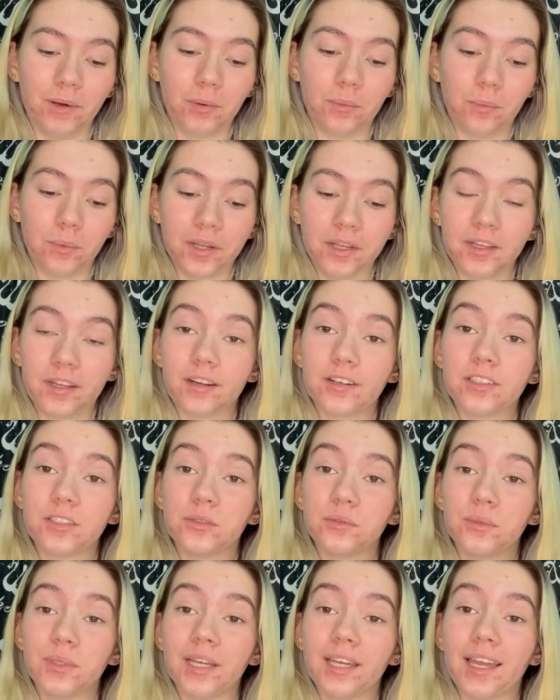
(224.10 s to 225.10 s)
We are
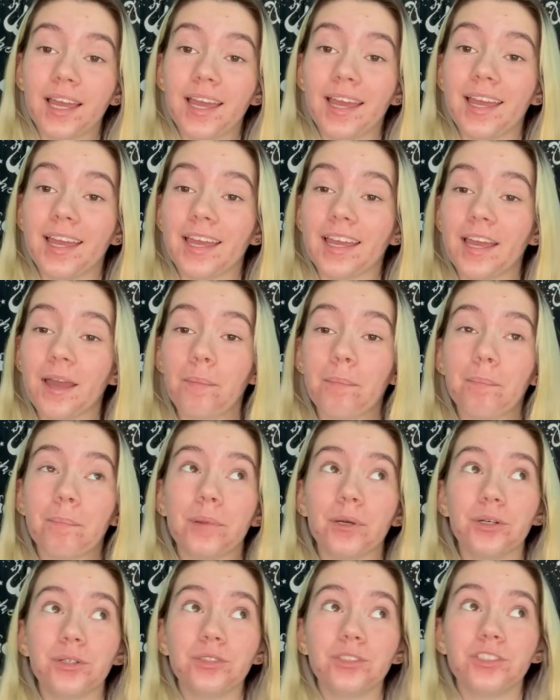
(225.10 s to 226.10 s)
doing a
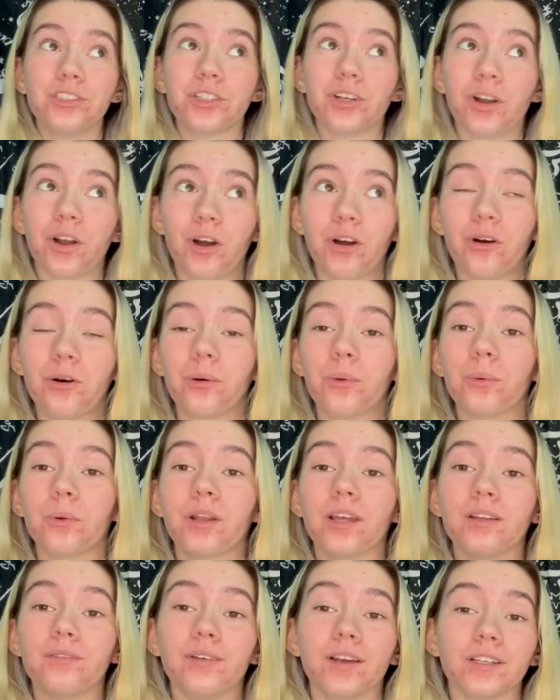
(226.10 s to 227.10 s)
build your own
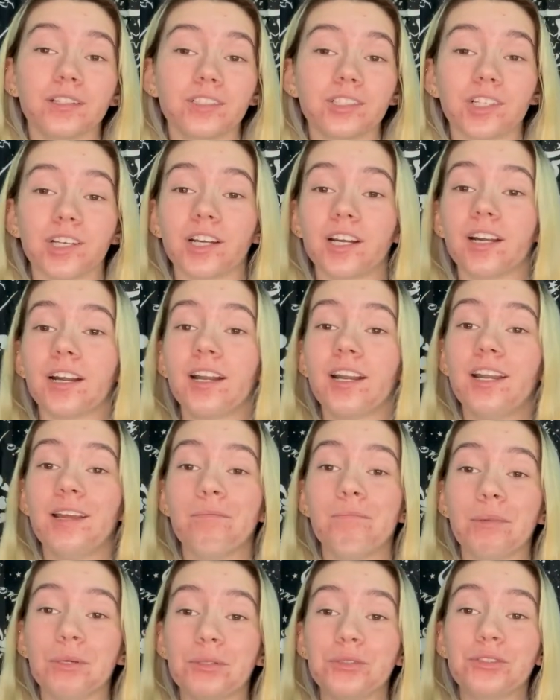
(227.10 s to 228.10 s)
adventure,
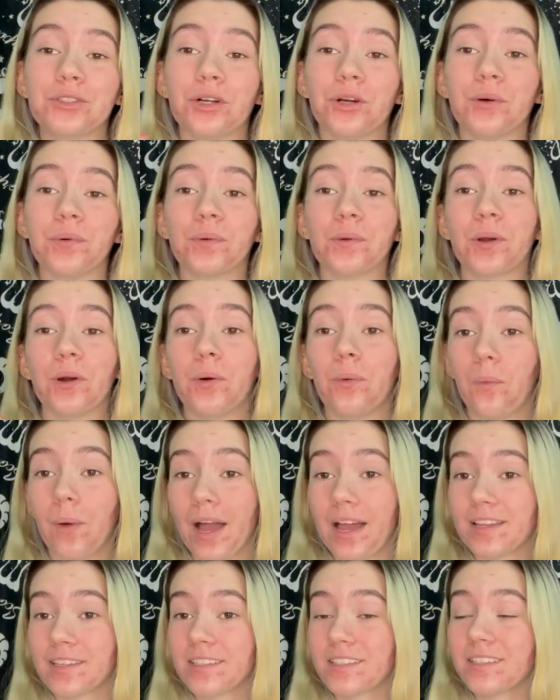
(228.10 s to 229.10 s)
build your own
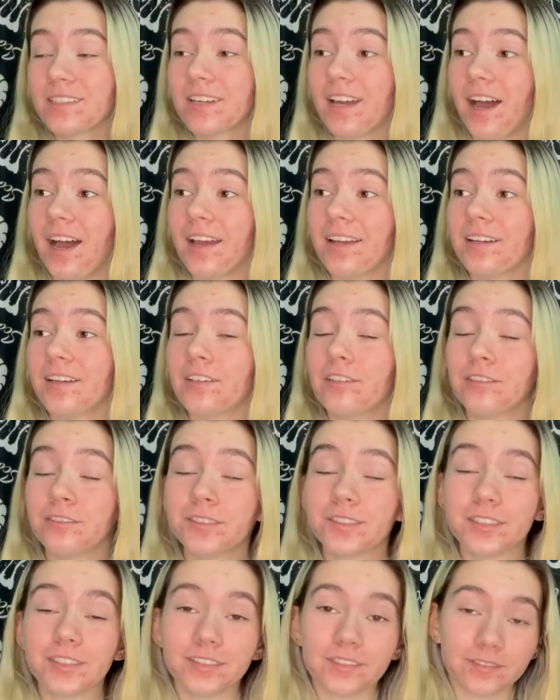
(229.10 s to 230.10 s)
quest kind of
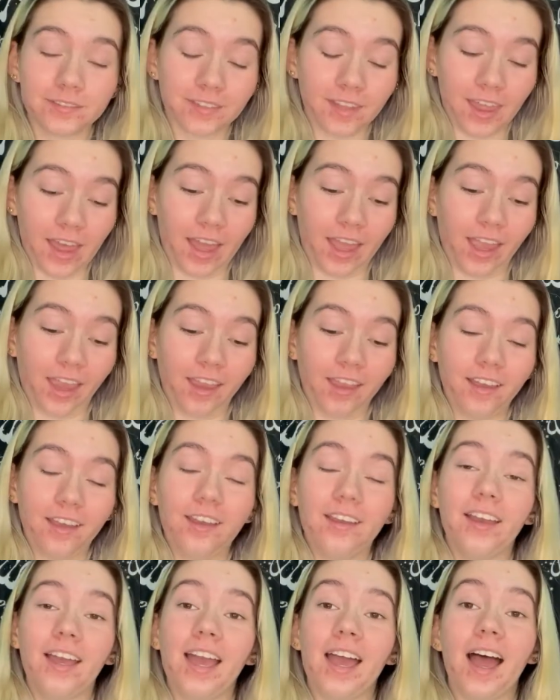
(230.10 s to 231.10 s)
thing.
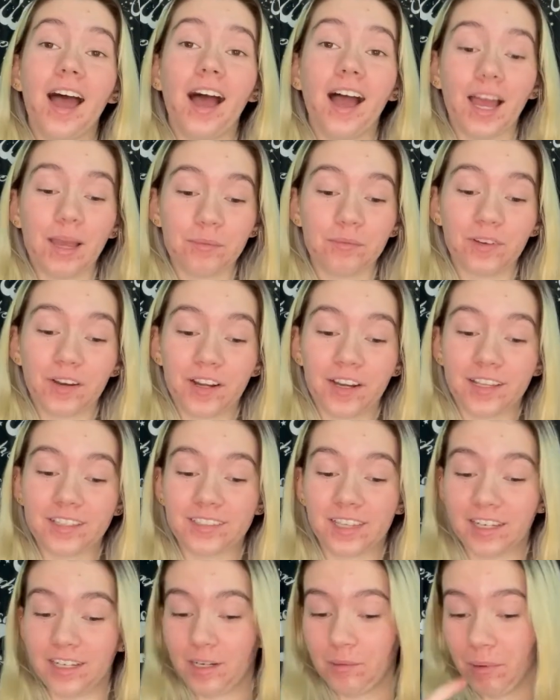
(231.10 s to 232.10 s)
I'm very
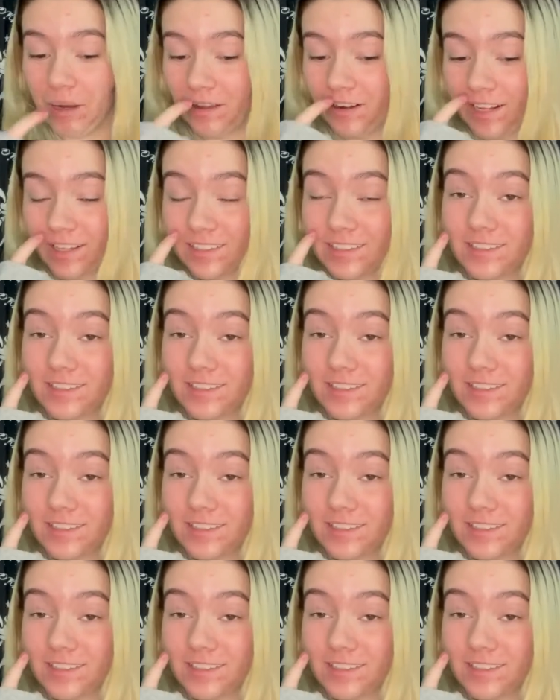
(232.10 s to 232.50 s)
excited about it.